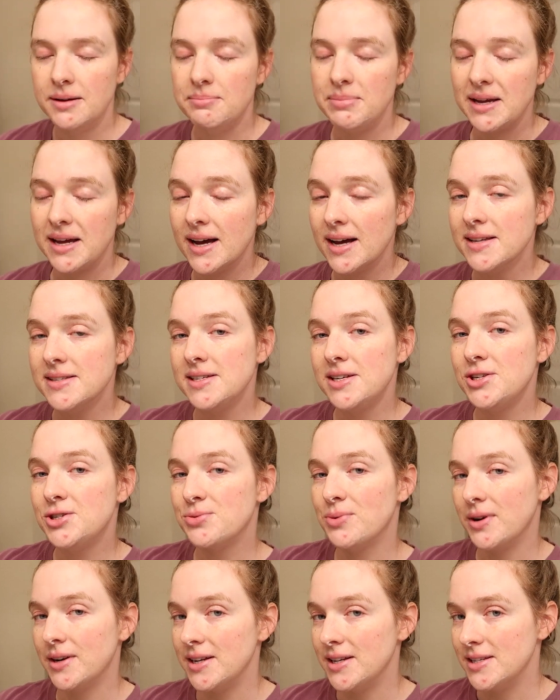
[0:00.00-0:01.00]
because each
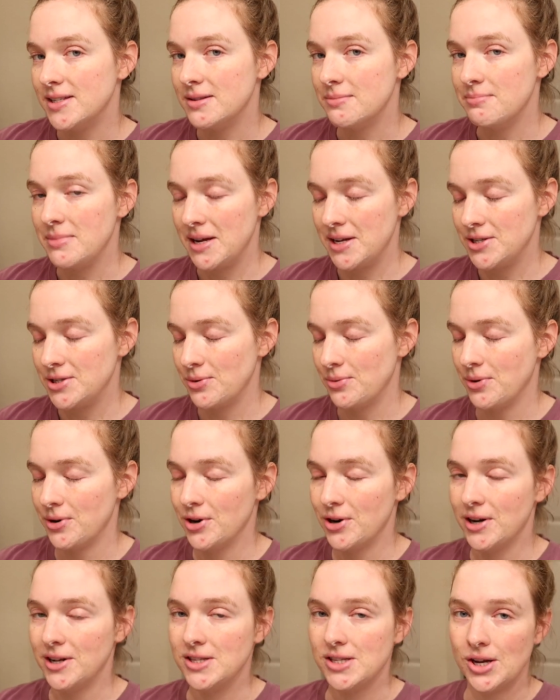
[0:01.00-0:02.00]
one is made to
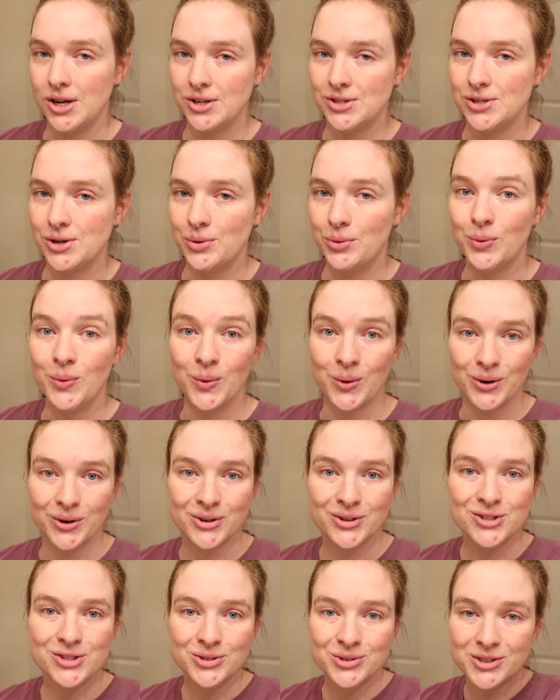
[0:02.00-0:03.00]
order, it's also
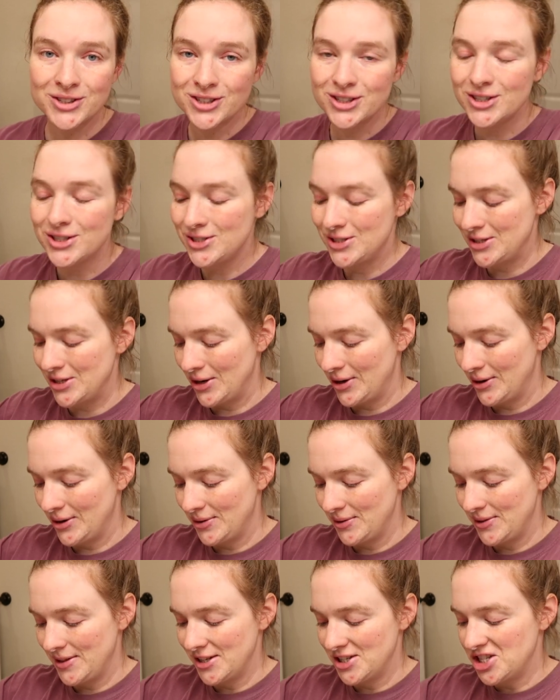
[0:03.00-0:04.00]
ordered to order.
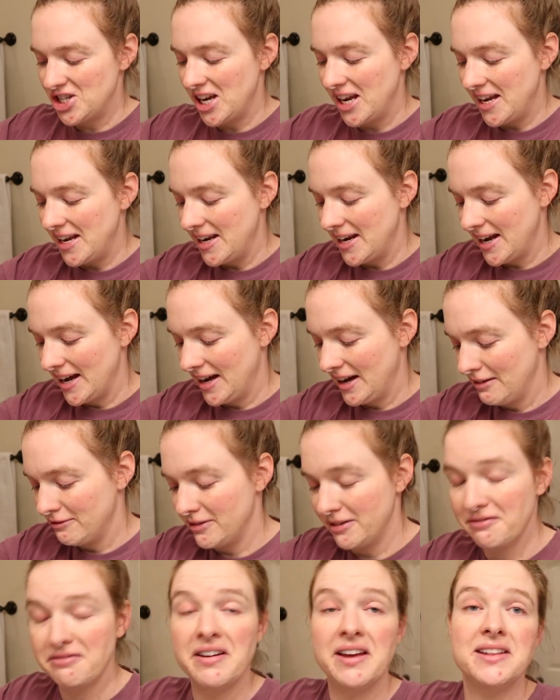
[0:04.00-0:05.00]
So the chain
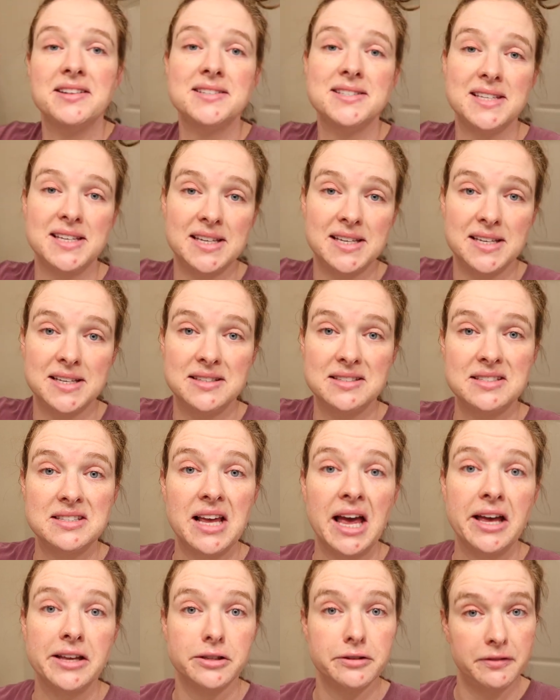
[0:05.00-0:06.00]
of events is
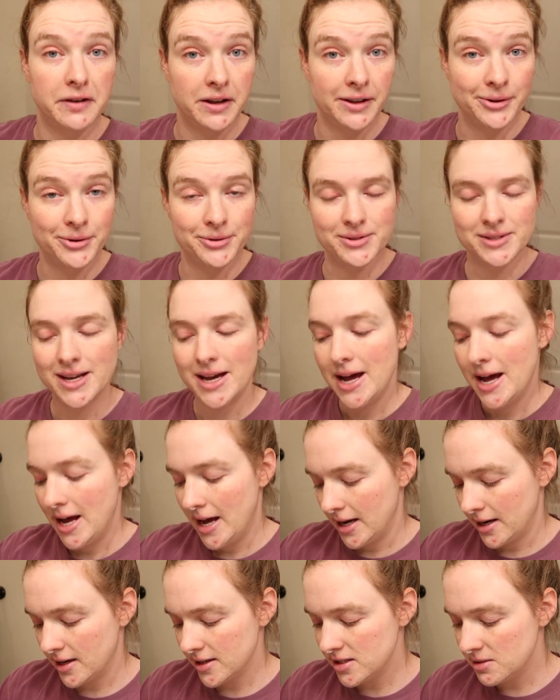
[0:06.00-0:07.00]
as follows.
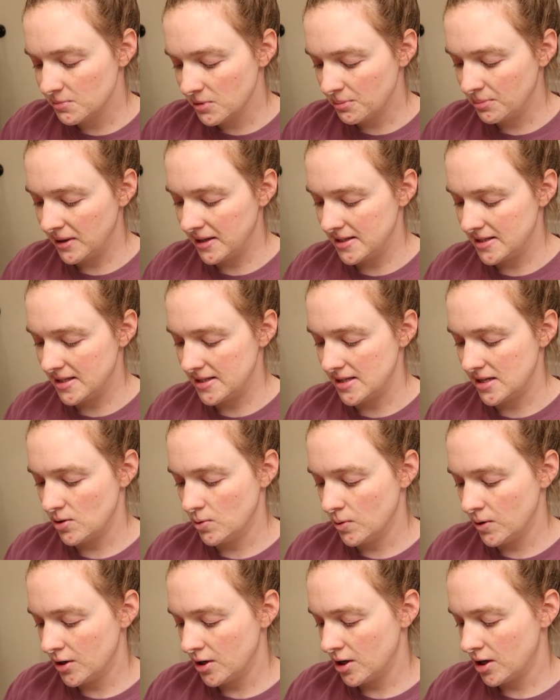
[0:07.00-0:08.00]
A customer places an
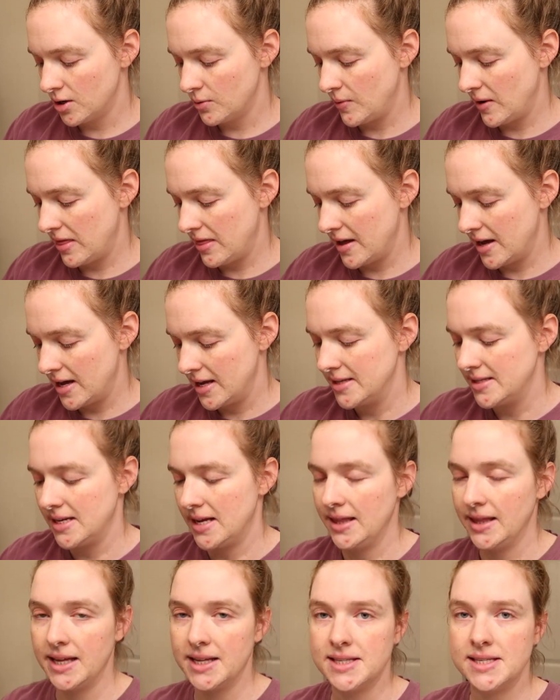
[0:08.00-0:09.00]
order with us,
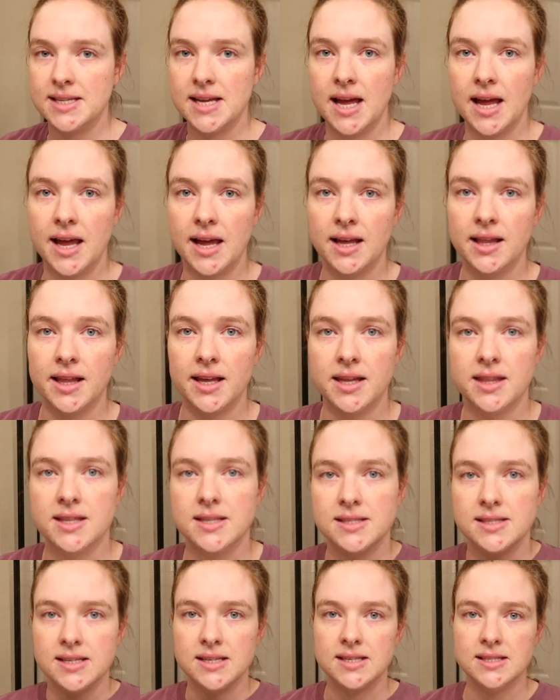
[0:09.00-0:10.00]
and let's say like
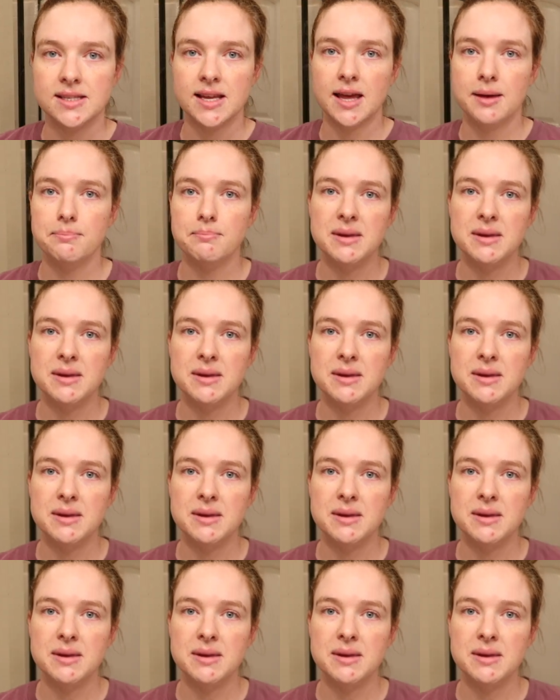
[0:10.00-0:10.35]
this is a